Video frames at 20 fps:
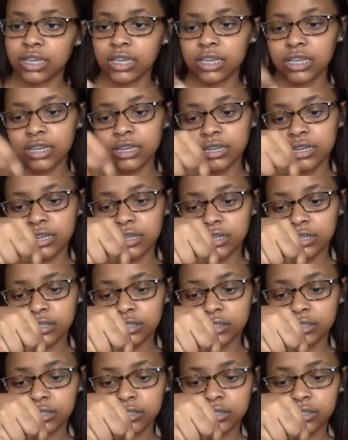in
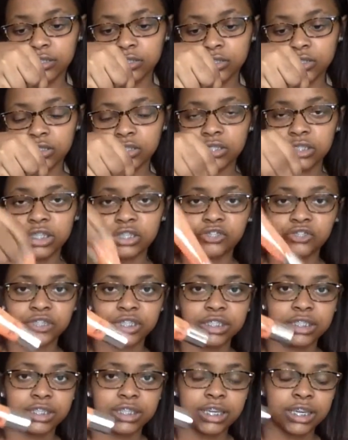
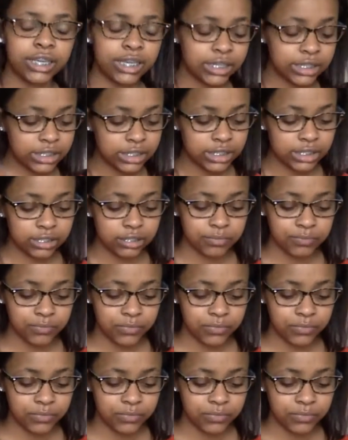Citrus Kissed.